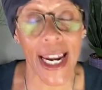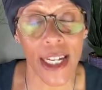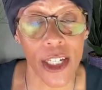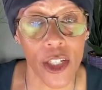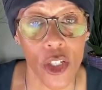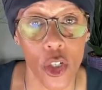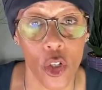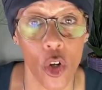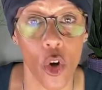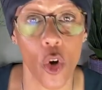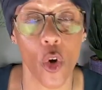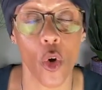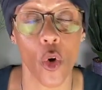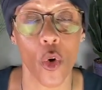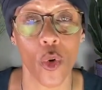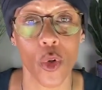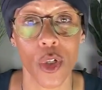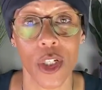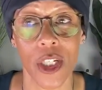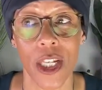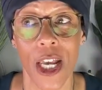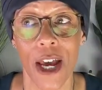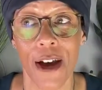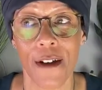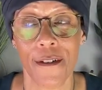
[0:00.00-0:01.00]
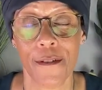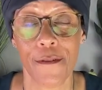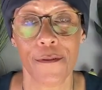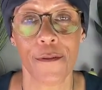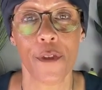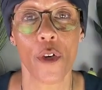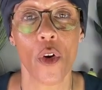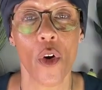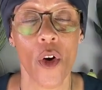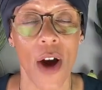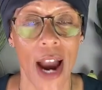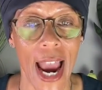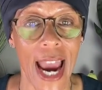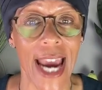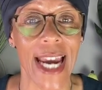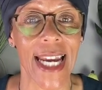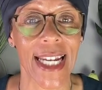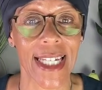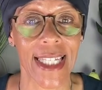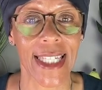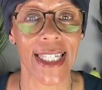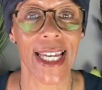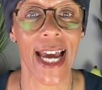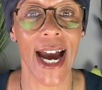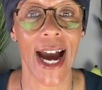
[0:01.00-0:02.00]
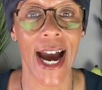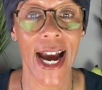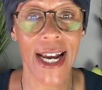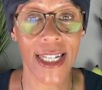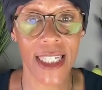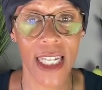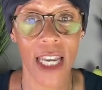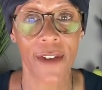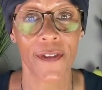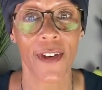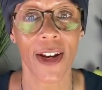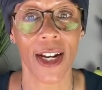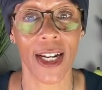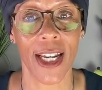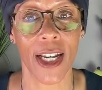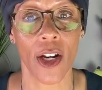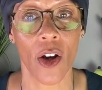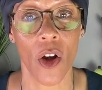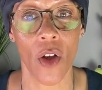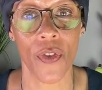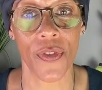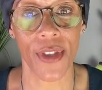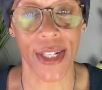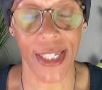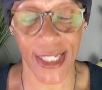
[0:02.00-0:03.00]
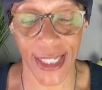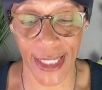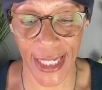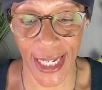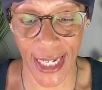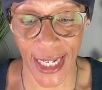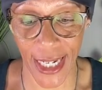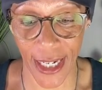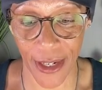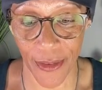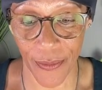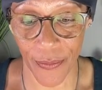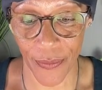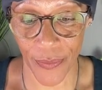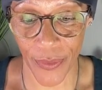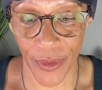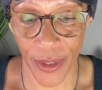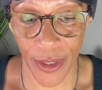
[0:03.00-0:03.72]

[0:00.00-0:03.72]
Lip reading: and a course for ADIs if you click on this link.